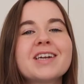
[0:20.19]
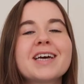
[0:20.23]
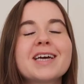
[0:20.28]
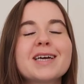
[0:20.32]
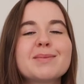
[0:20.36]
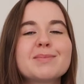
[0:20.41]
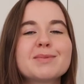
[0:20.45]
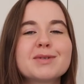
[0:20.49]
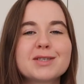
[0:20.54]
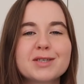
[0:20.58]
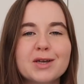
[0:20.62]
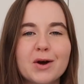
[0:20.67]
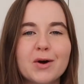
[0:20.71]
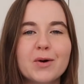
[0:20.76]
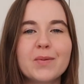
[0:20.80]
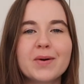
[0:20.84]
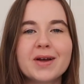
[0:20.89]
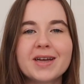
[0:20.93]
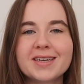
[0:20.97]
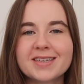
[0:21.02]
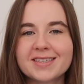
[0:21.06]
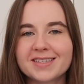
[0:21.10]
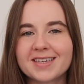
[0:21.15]
I am so
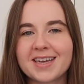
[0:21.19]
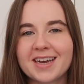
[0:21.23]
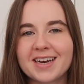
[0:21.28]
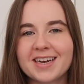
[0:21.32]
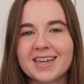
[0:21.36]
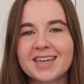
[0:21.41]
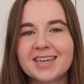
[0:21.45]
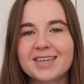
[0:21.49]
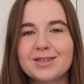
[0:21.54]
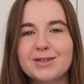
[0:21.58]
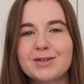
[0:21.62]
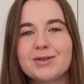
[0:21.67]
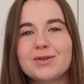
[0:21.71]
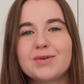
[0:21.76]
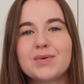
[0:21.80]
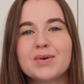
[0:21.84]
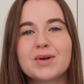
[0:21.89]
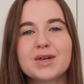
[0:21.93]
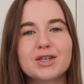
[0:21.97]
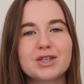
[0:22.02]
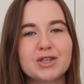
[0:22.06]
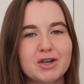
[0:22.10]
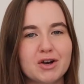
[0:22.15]
excited
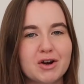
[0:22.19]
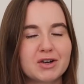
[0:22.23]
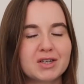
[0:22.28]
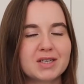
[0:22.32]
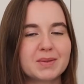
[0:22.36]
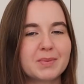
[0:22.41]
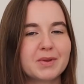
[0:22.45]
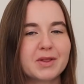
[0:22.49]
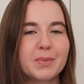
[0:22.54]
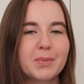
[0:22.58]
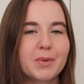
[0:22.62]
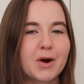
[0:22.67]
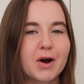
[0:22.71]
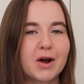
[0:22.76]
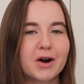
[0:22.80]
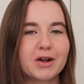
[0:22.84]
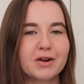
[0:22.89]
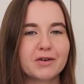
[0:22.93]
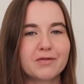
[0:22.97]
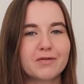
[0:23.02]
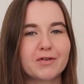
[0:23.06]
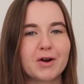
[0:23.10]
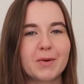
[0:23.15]
to share some of the
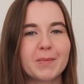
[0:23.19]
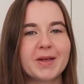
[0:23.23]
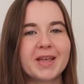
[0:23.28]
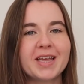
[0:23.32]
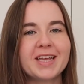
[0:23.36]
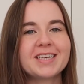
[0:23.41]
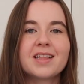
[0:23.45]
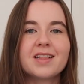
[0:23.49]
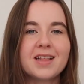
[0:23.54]
product from it.